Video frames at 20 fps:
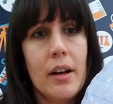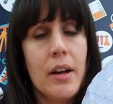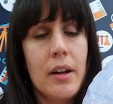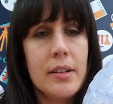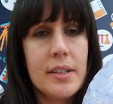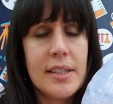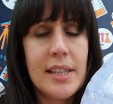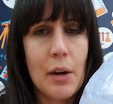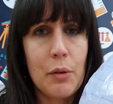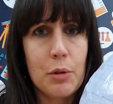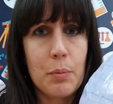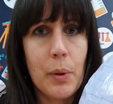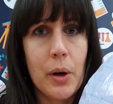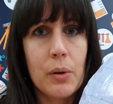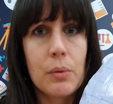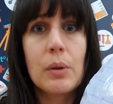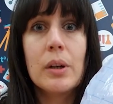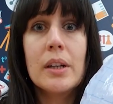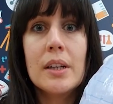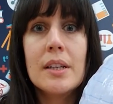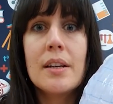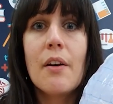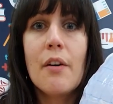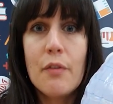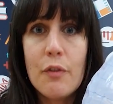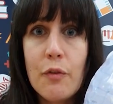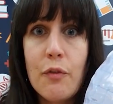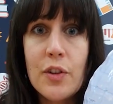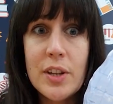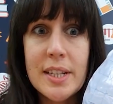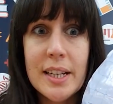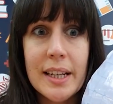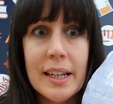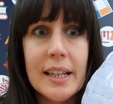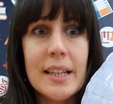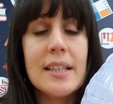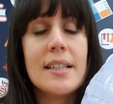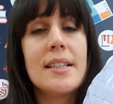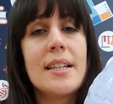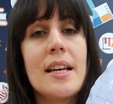south pole
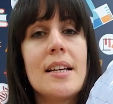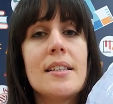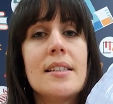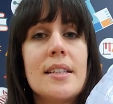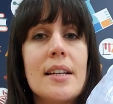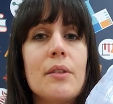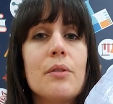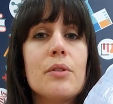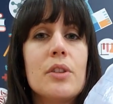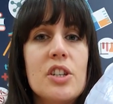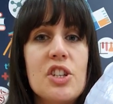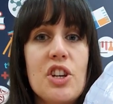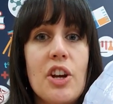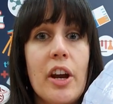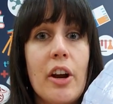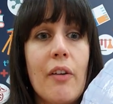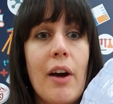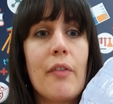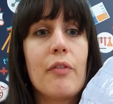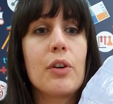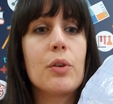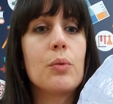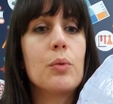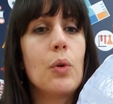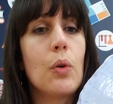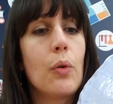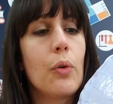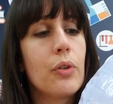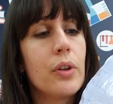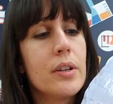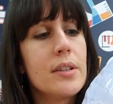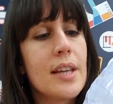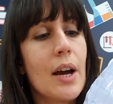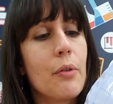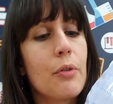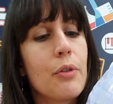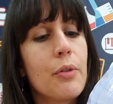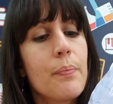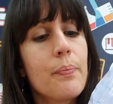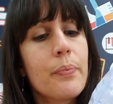physically stay still, the geographical north and
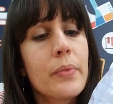south.